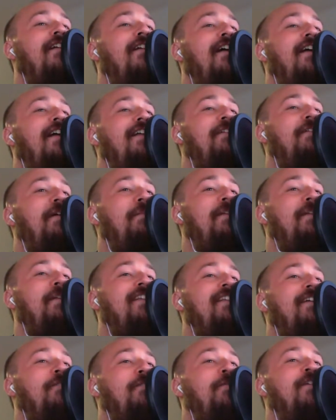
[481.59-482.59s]
And
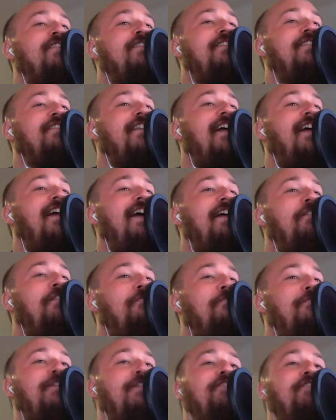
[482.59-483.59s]
it wasn't like
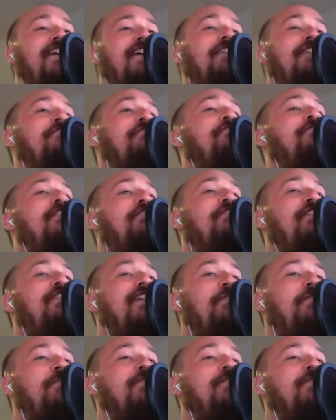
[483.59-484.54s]
50 and 50. It was